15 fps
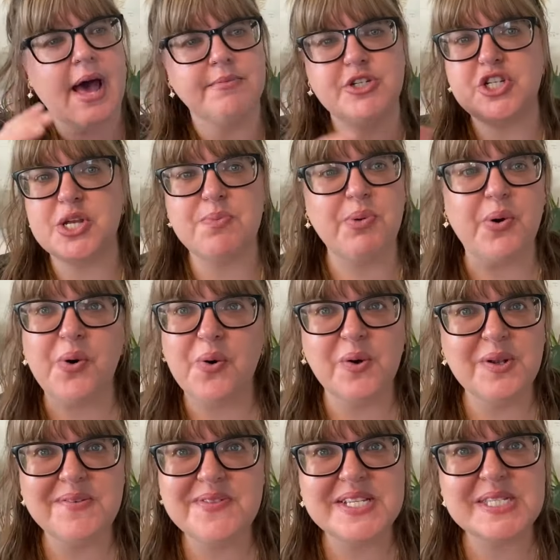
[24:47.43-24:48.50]
She bought
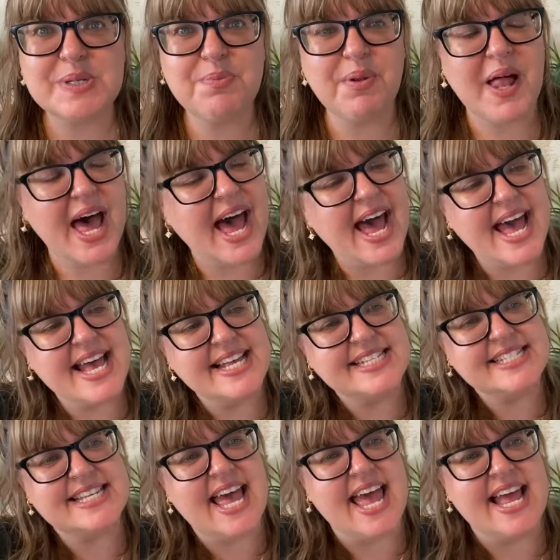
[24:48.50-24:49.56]
all of the
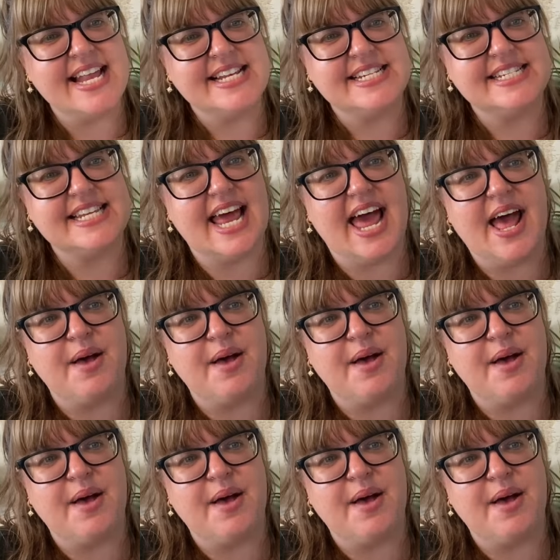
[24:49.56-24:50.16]
supplies and